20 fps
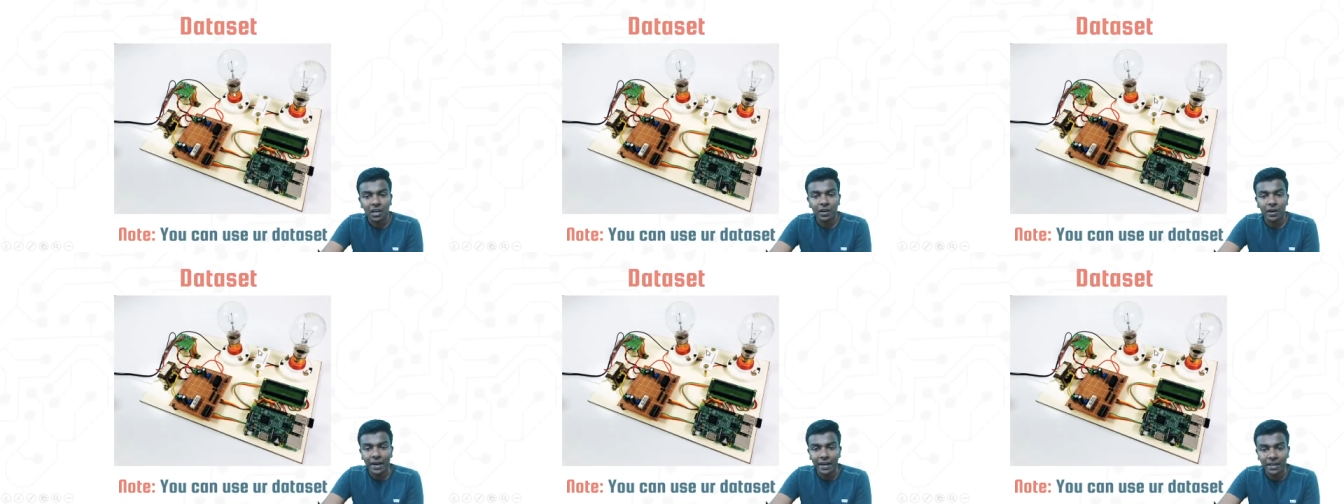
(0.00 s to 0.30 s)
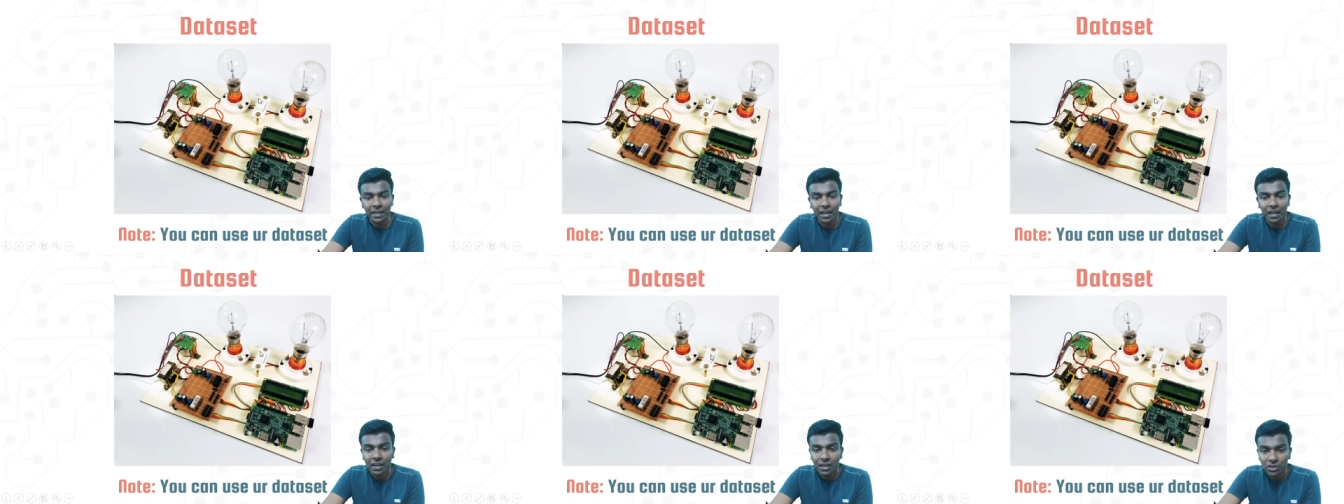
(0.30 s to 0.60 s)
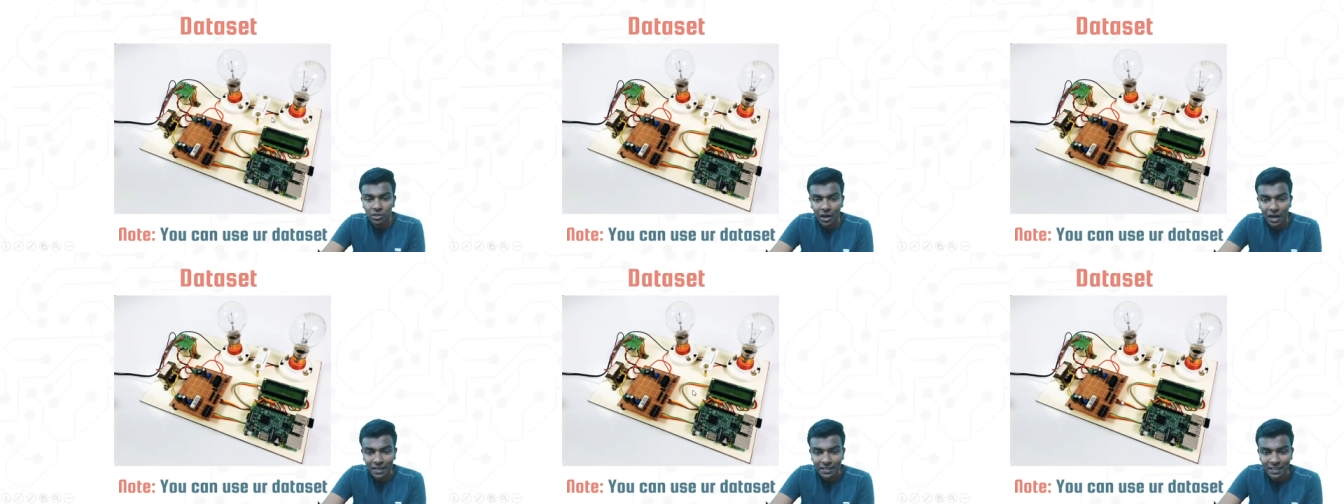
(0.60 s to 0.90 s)
right?
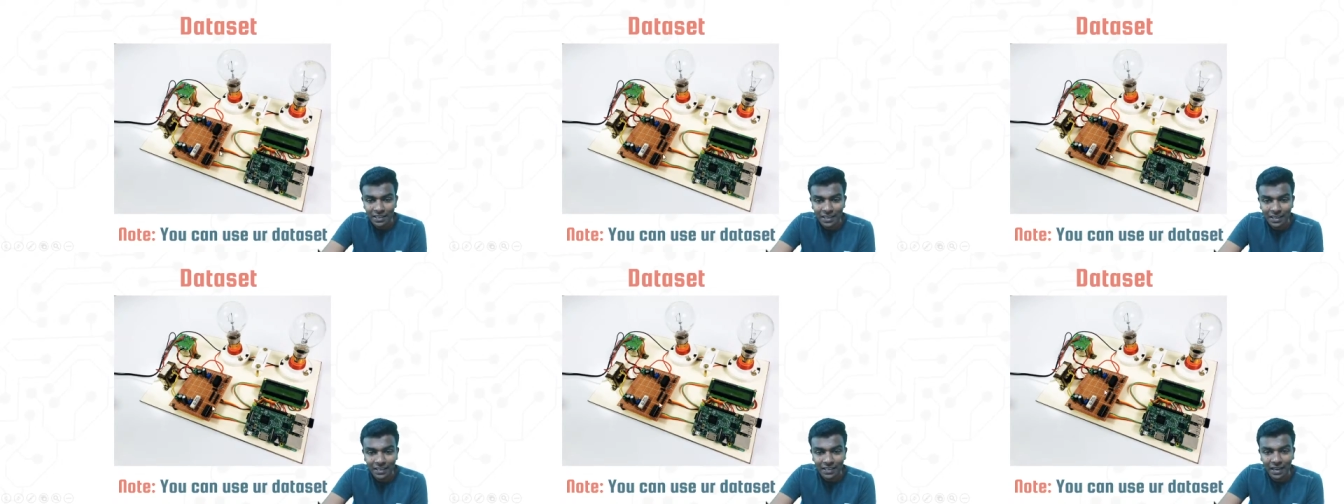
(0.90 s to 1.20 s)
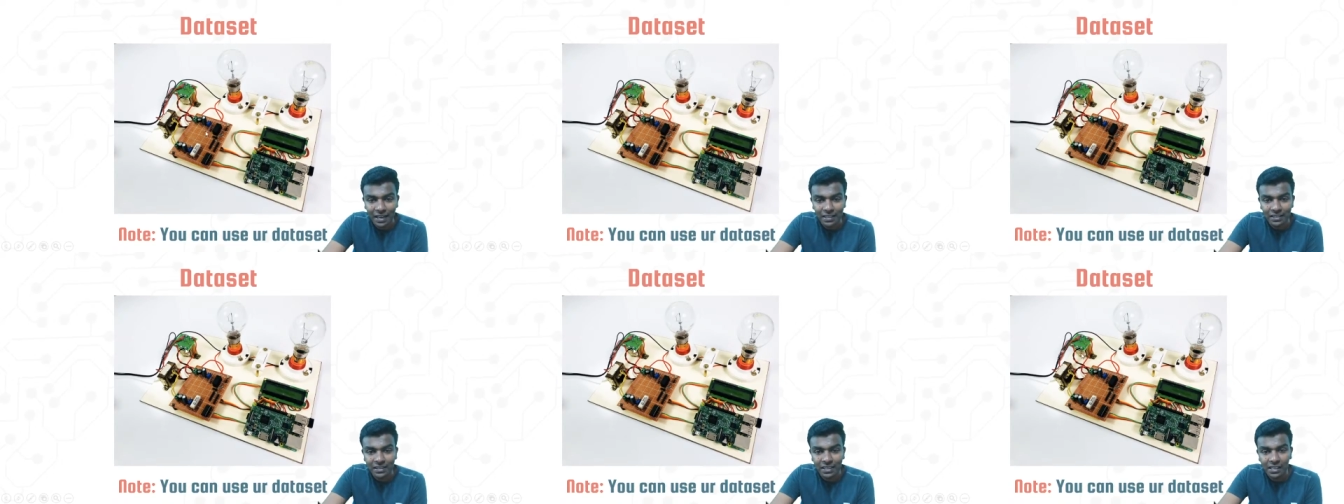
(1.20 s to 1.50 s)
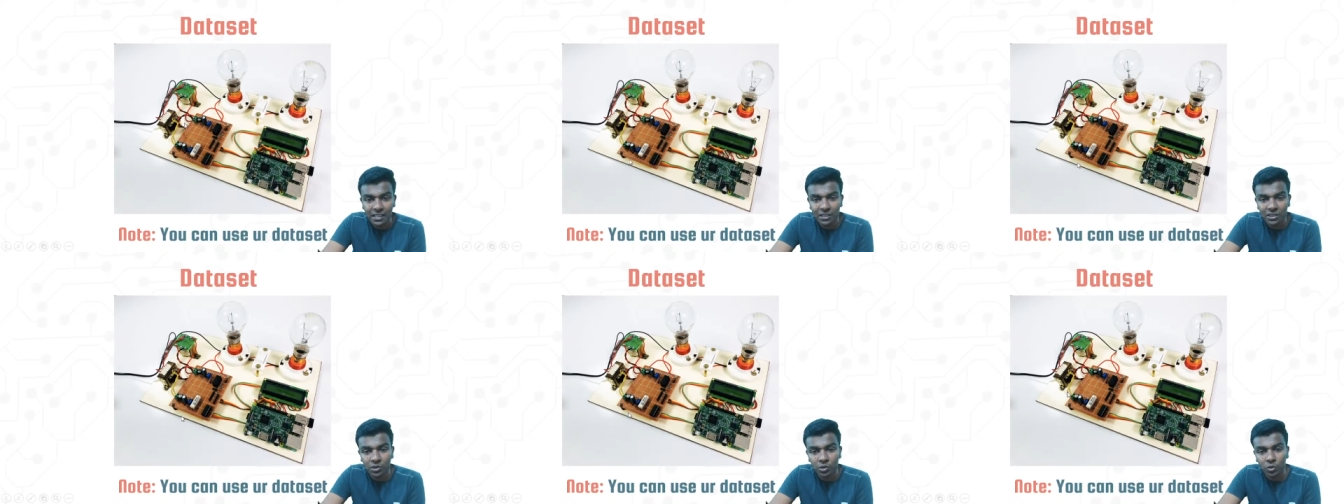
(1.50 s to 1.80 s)
So other than that,
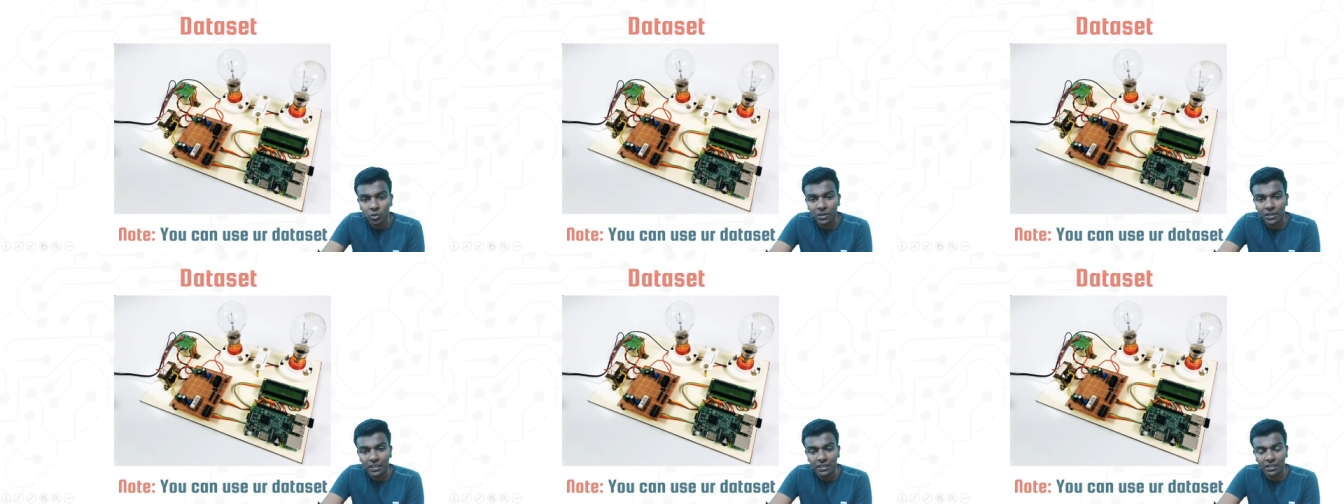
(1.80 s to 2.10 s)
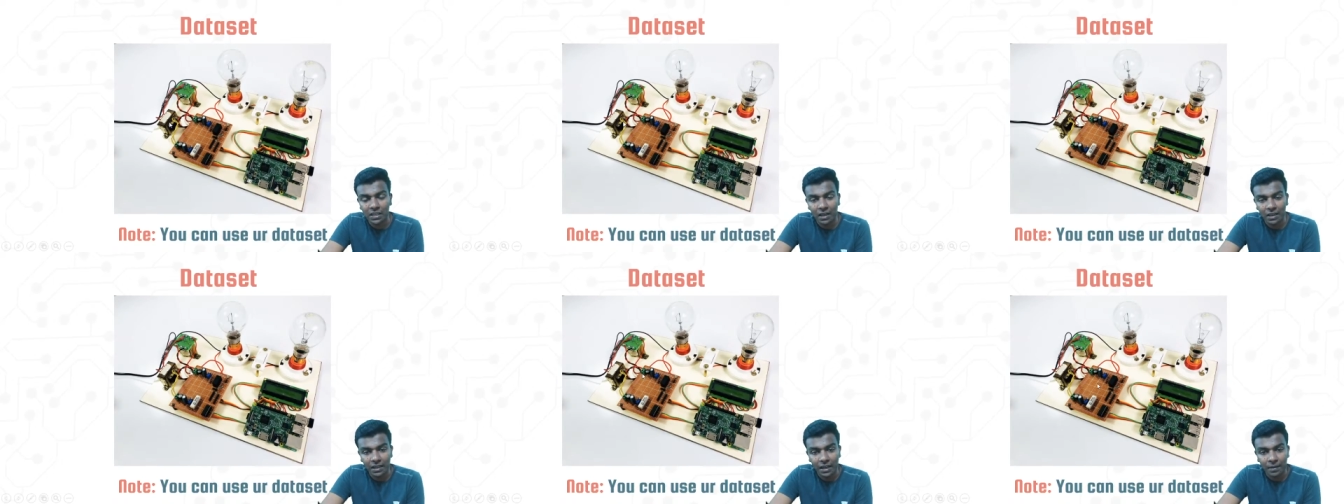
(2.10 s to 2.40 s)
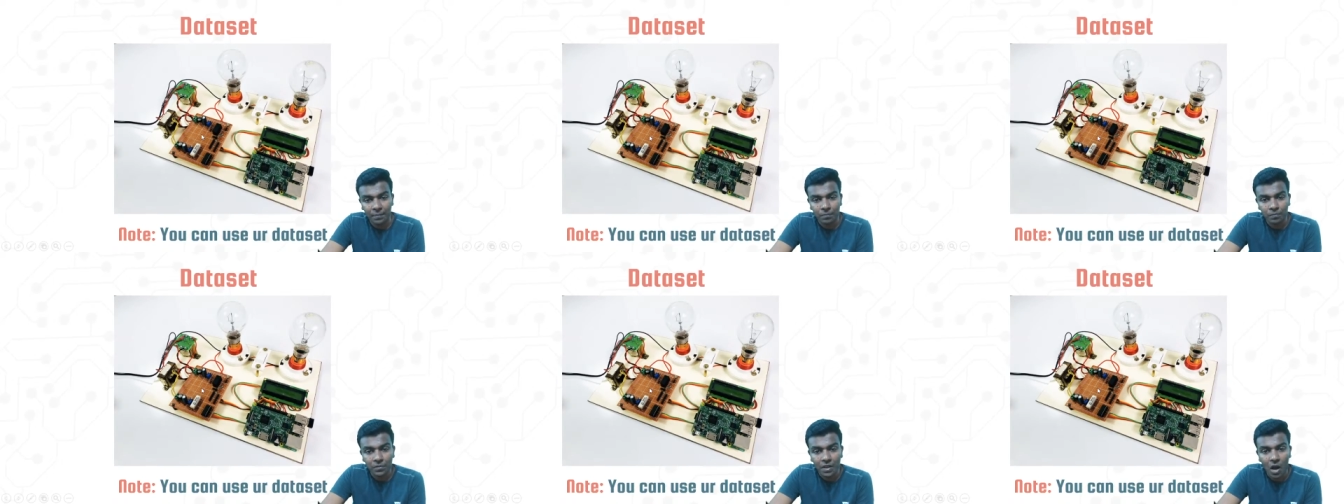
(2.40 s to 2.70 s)
these 2 things are there.